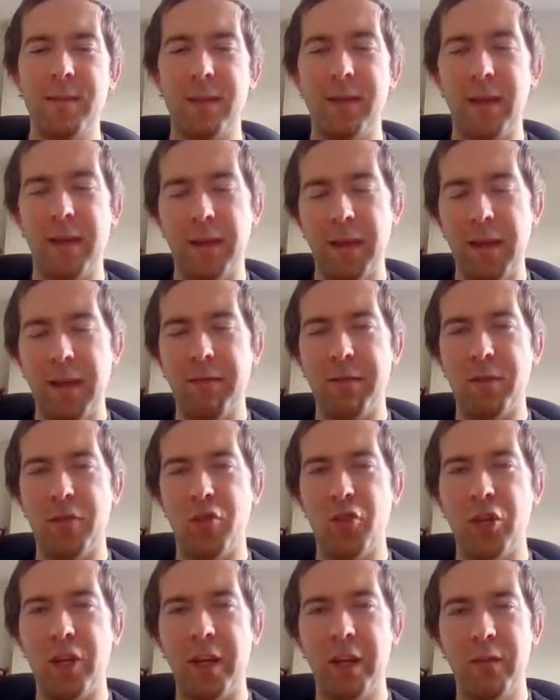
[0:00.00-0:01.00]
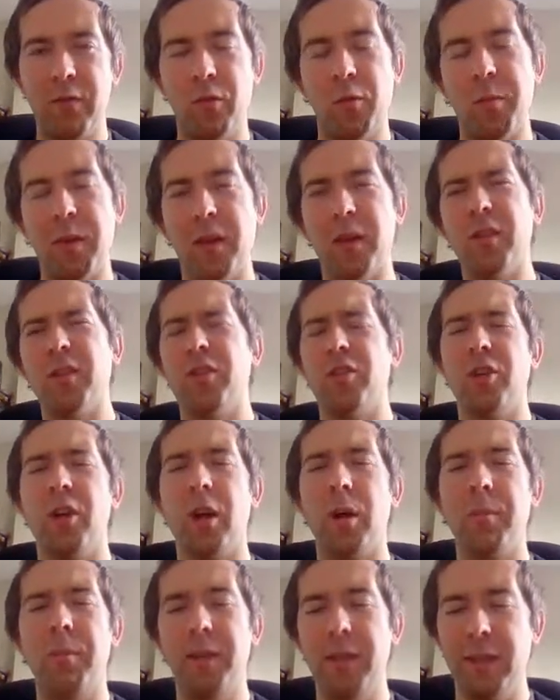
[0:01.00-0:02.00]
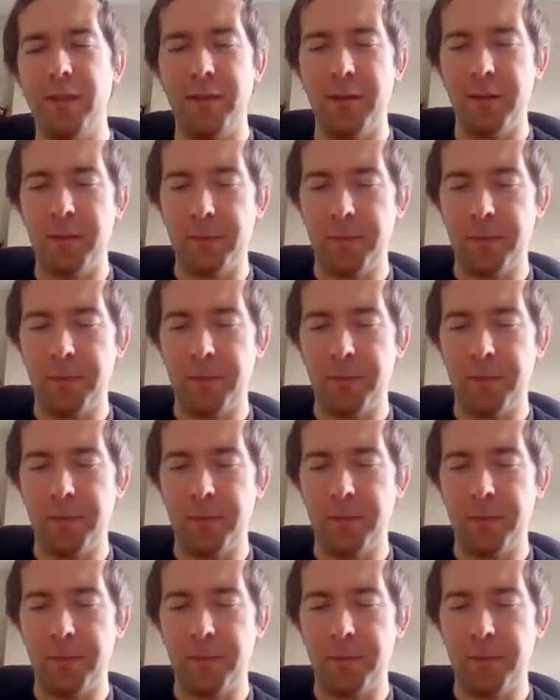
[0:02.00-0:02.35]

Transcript: and FsCheck, to make our job easier.